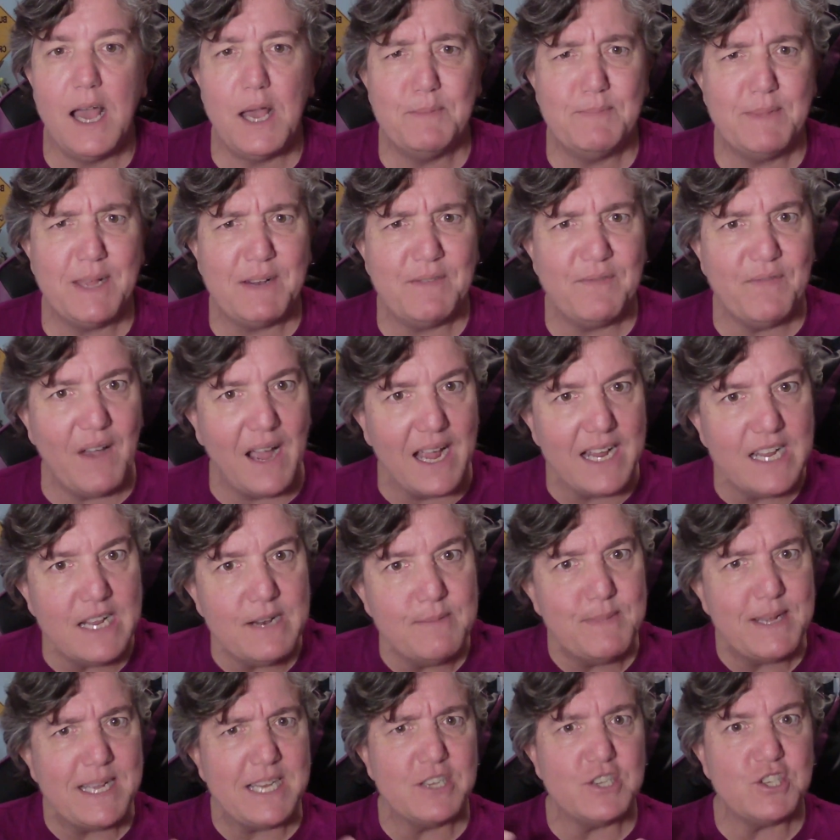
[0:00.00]
invited
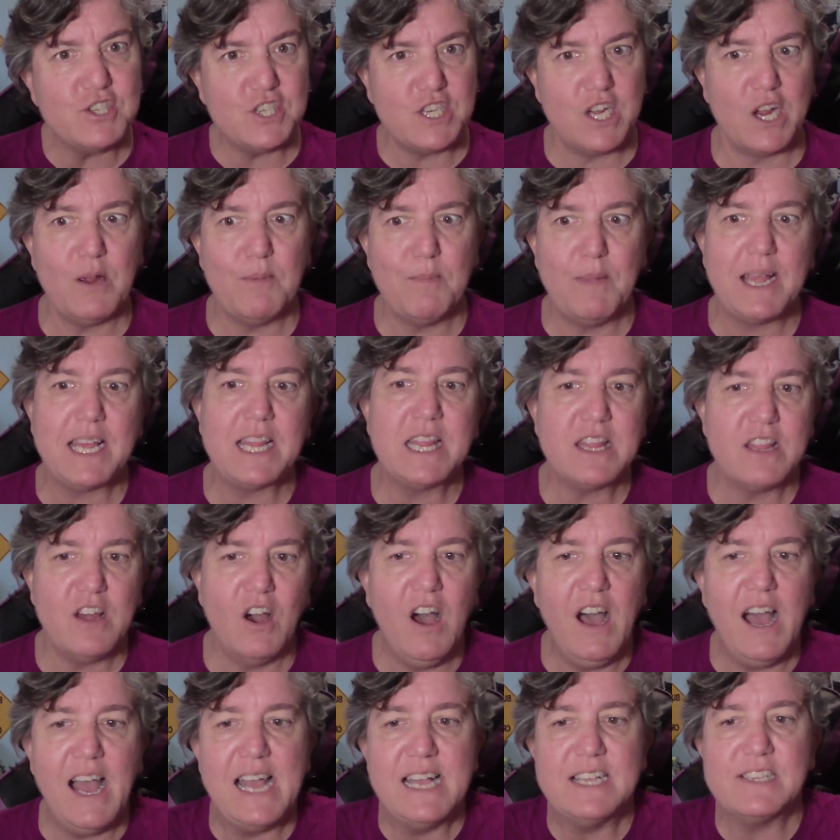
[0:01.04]
me to share my
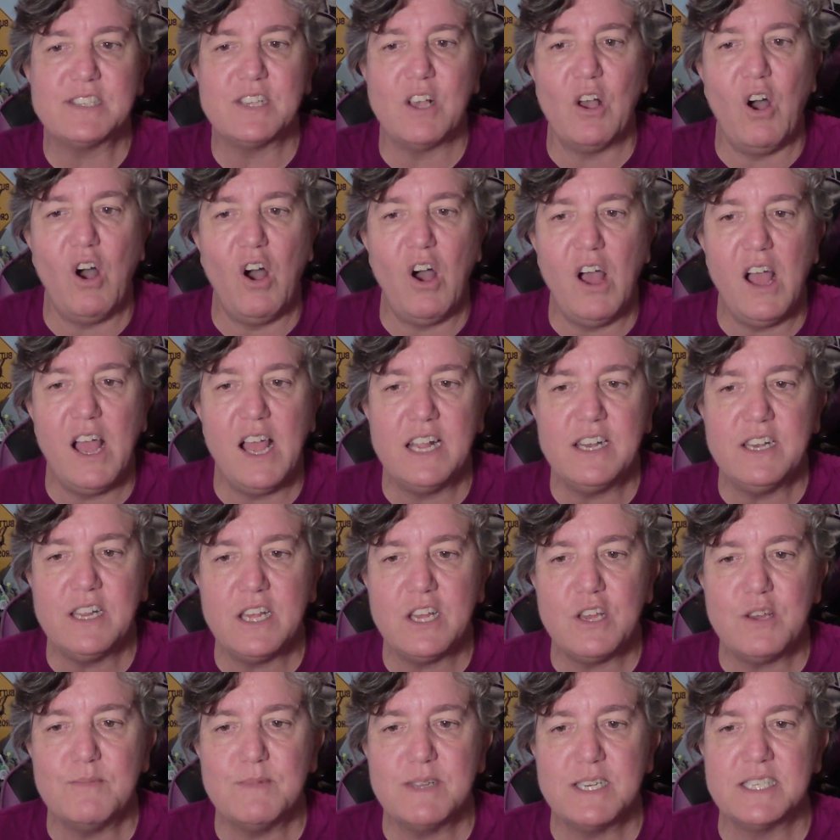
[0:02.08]
thoughts on
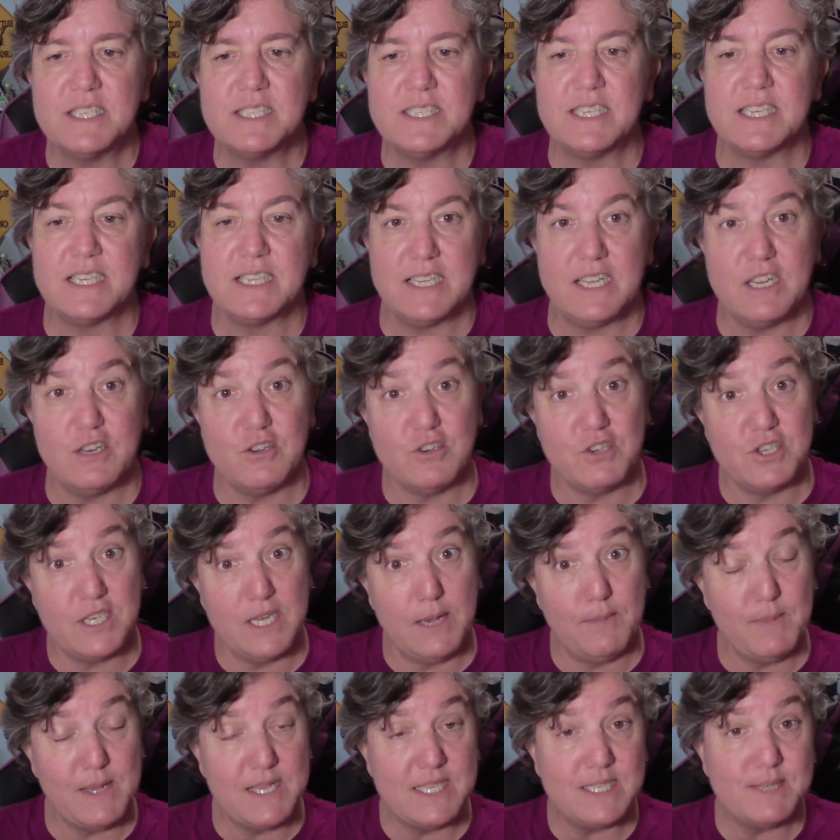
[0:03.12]
humanistic
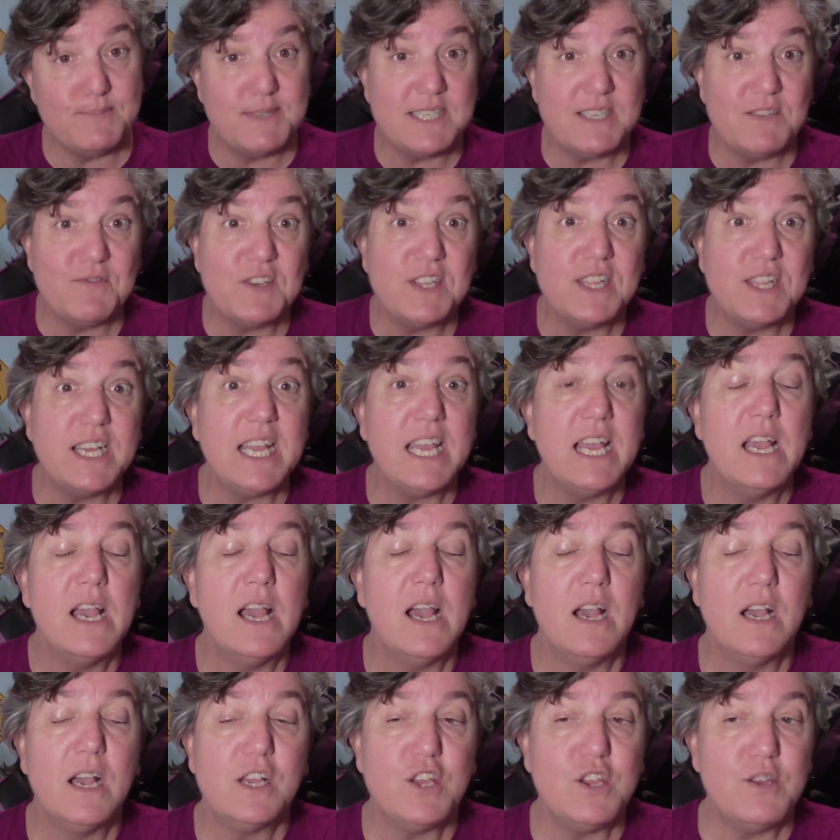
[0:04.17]
leadership, and specifically
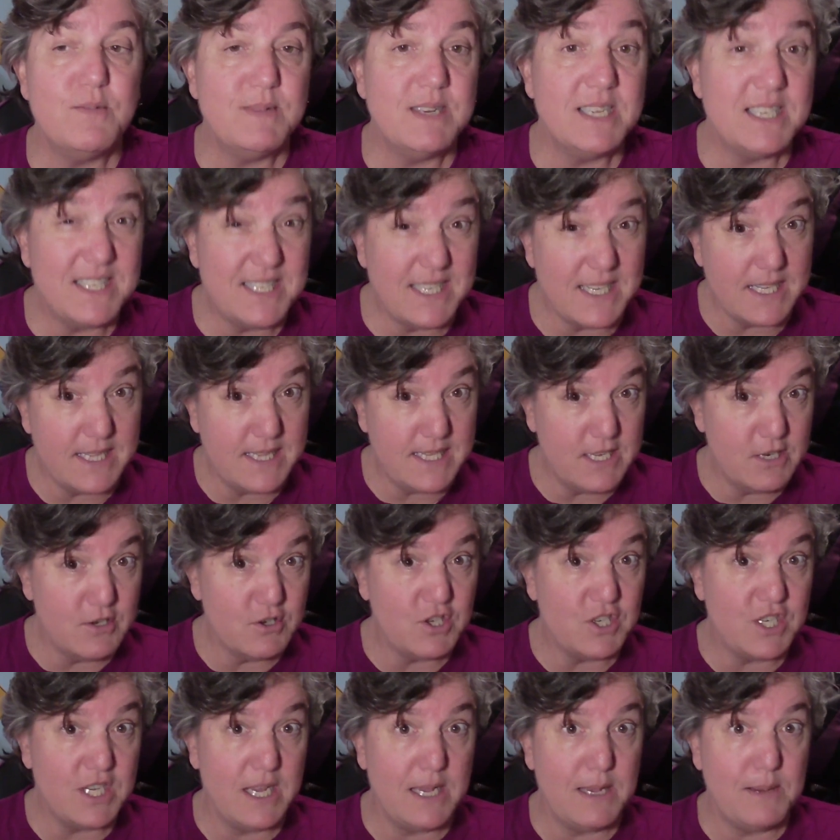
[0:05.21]
humanistic
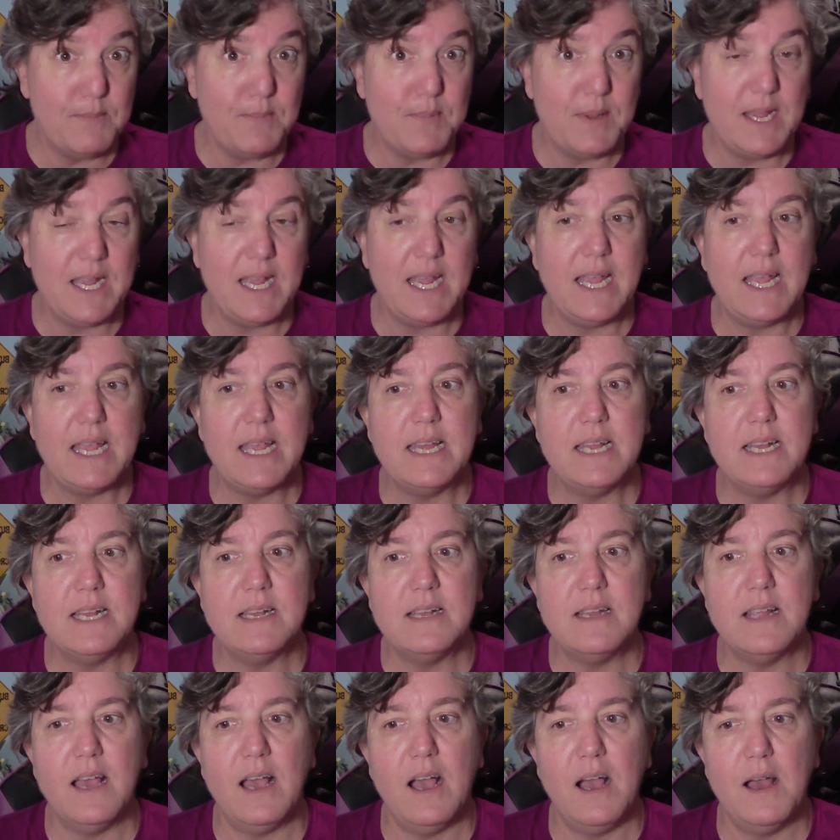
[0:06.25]
leadership in
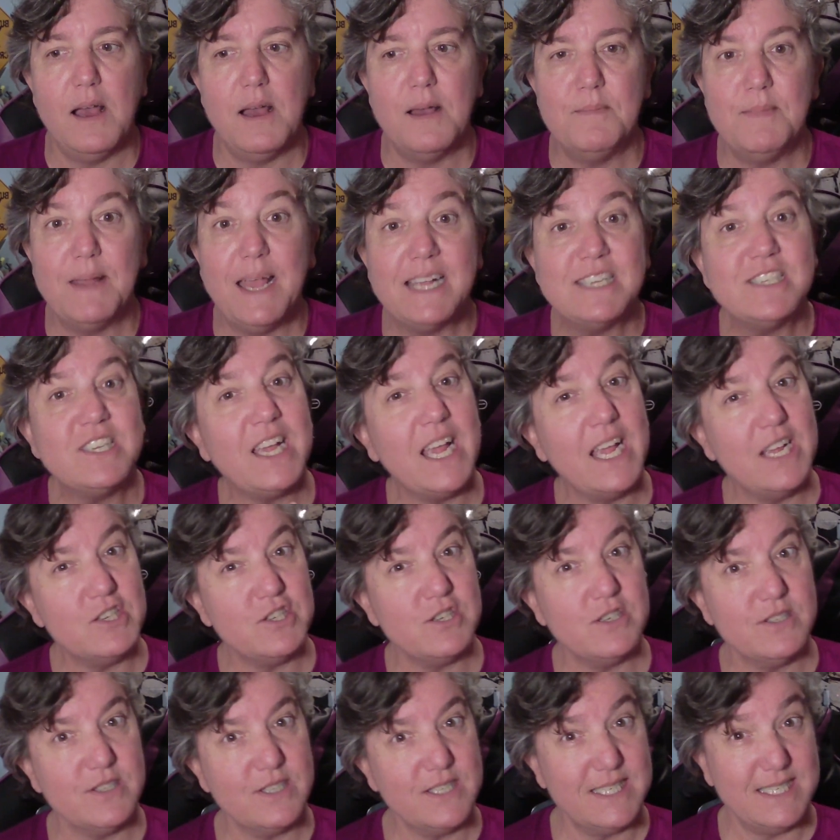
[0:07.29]

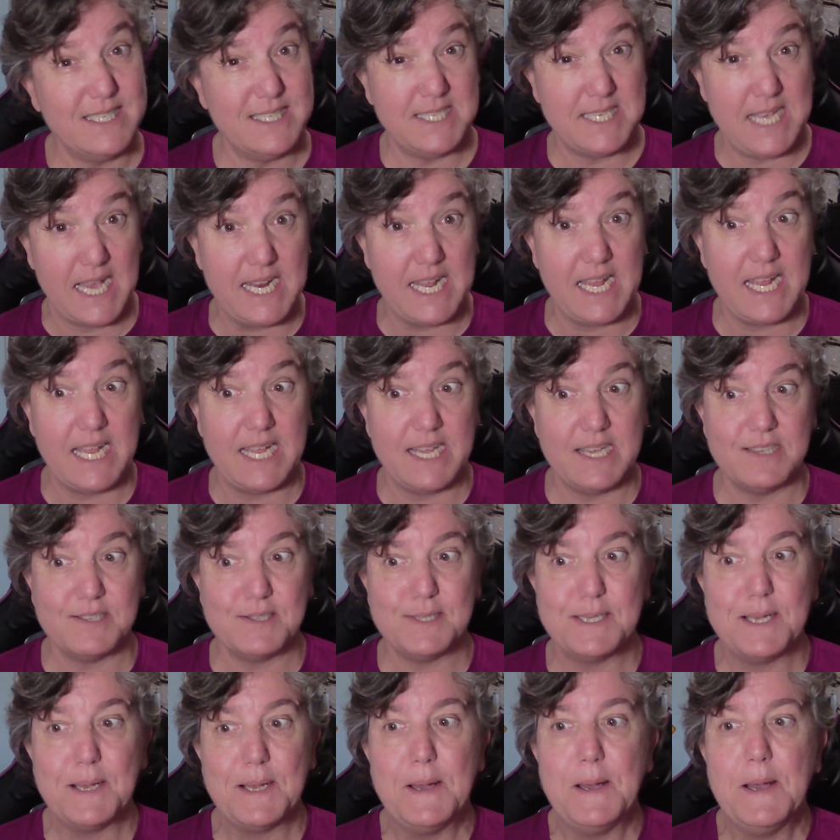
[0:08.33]
educational
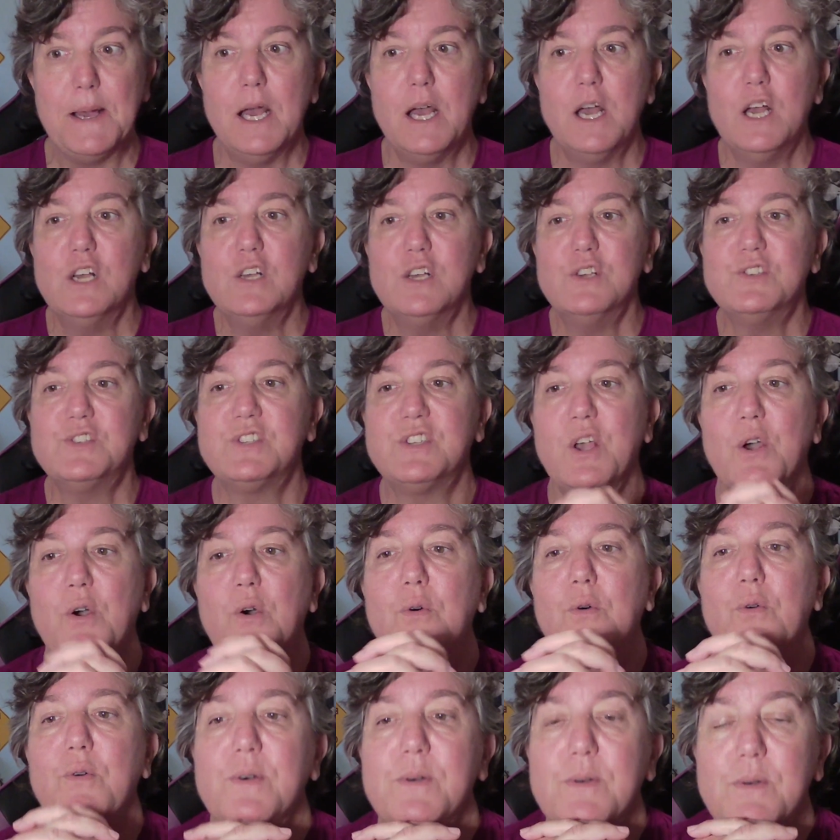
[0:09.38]
settings.
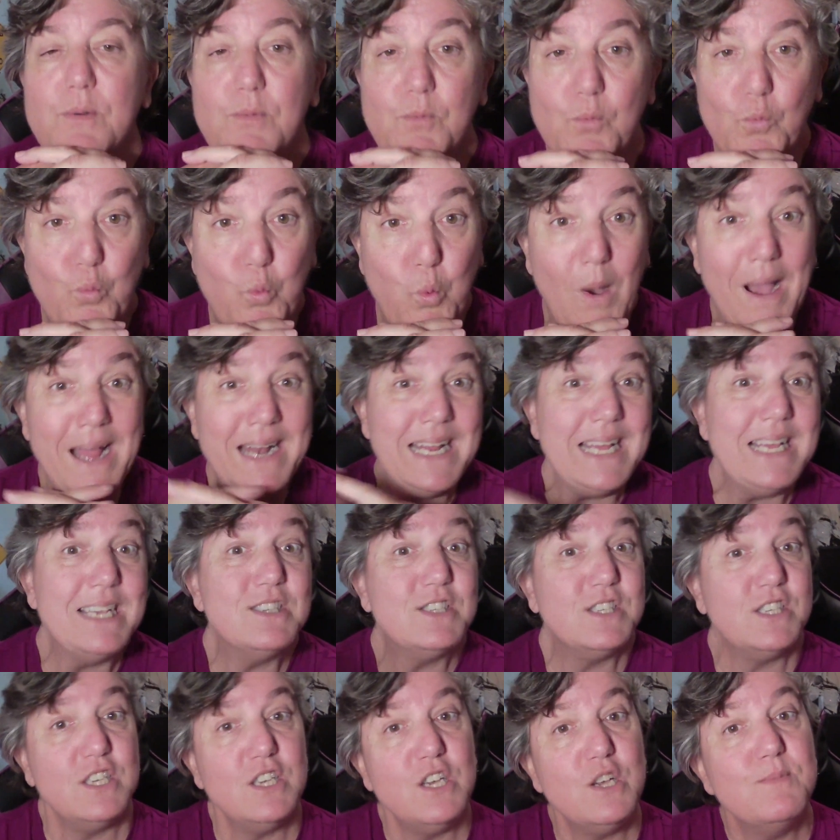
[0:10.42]
So what
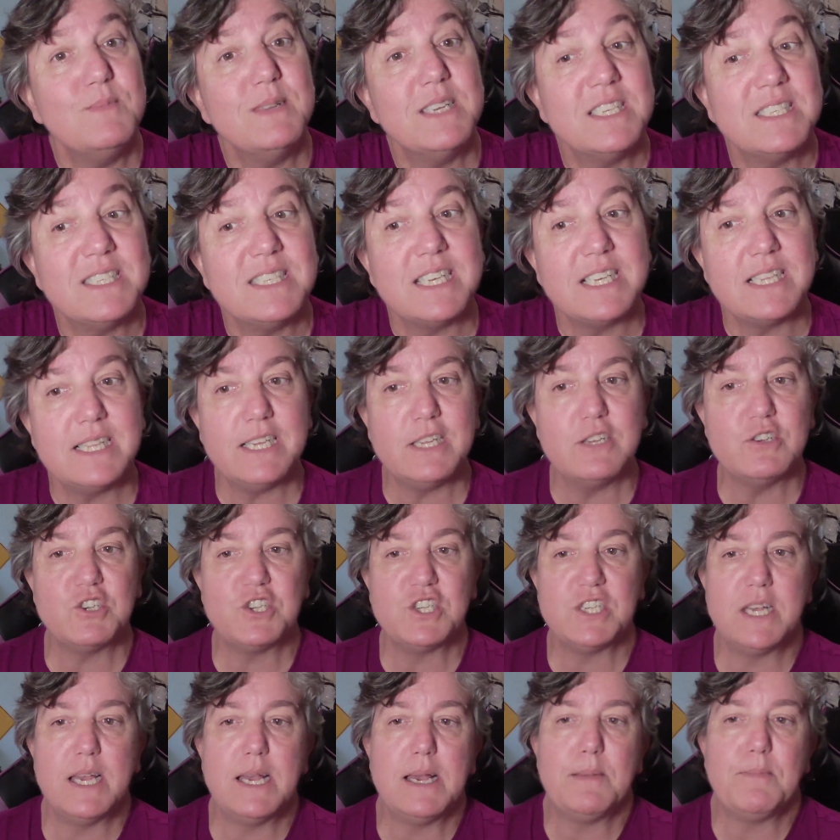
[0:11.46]
is humanistic
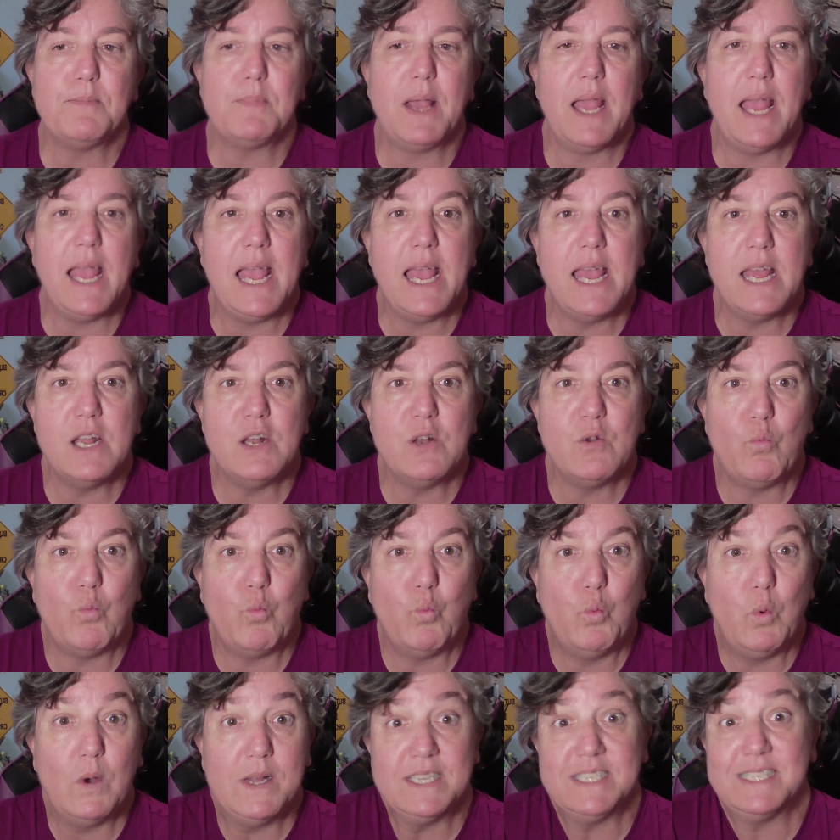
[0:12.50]
leadership and
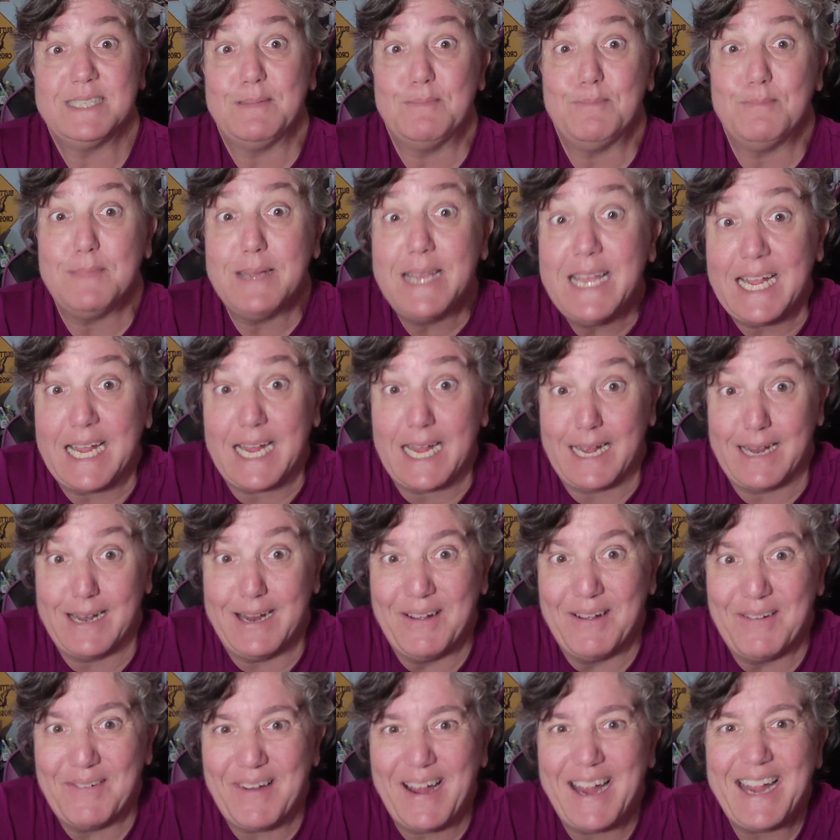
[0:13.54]
what does it mean,
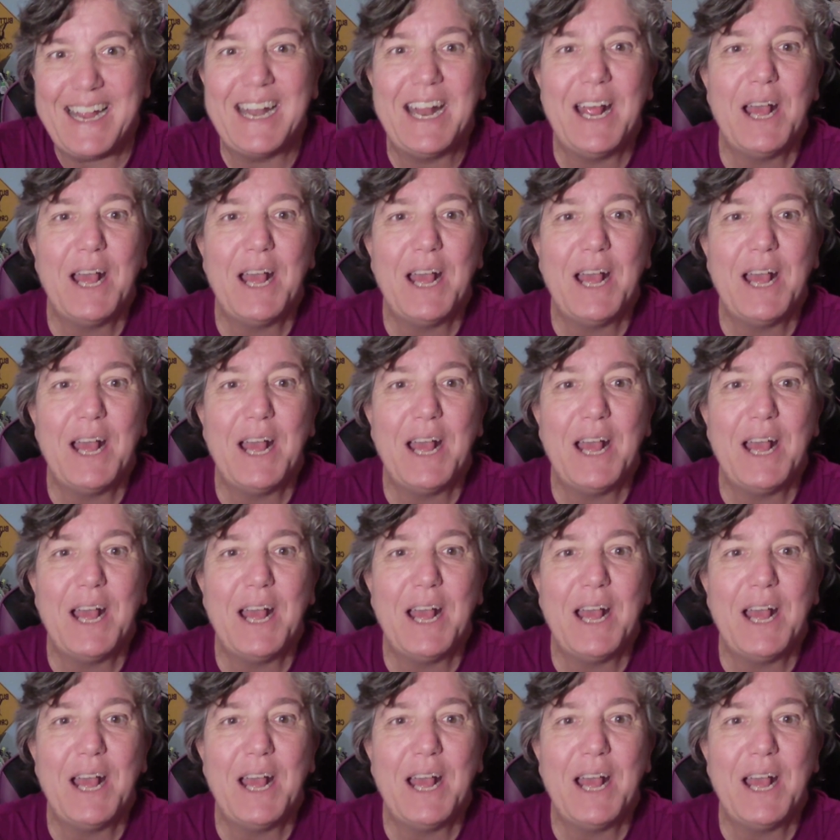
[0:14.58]
right?